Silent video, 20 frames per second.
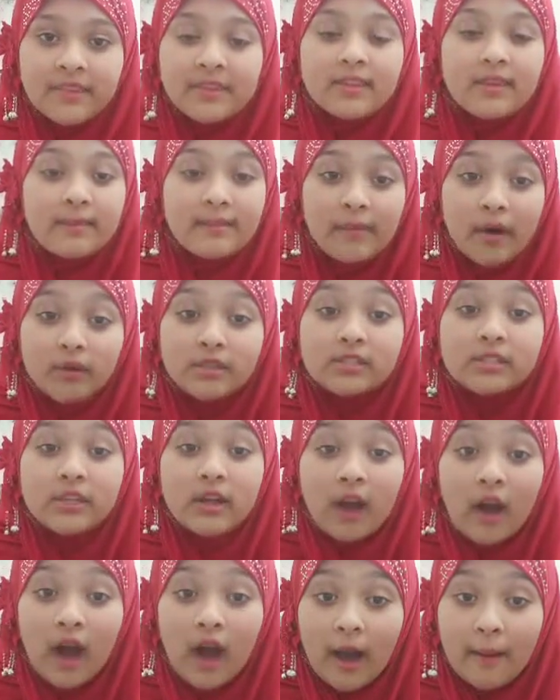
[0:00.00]
the most
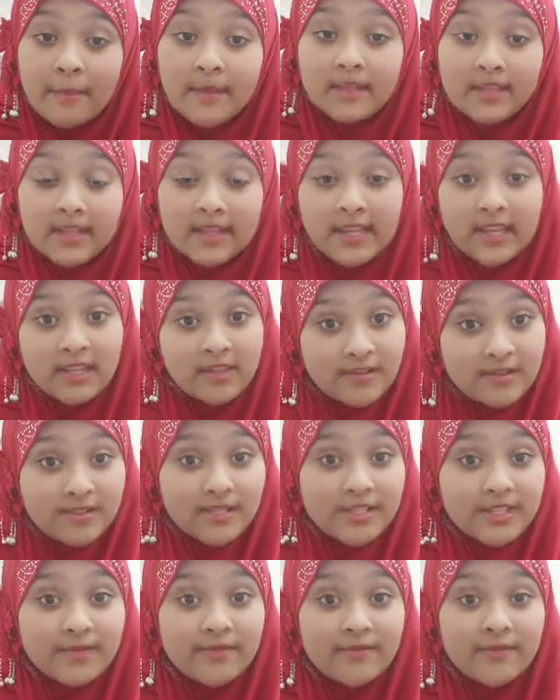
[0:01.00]
commonly
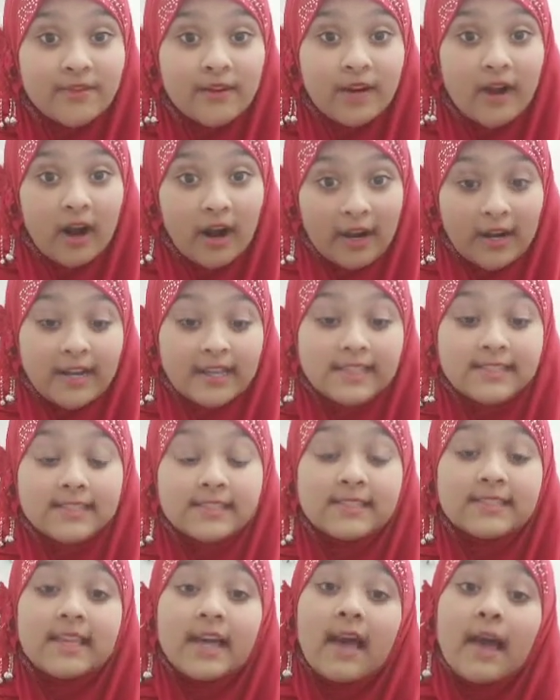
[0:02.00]
used for
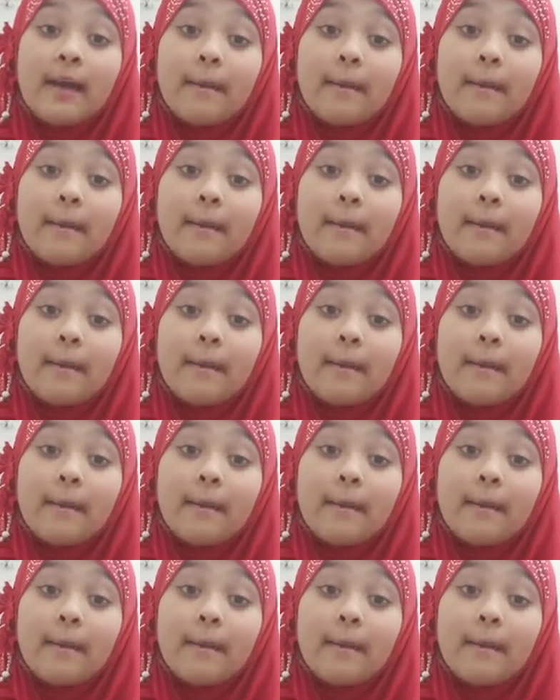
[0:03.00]
artists.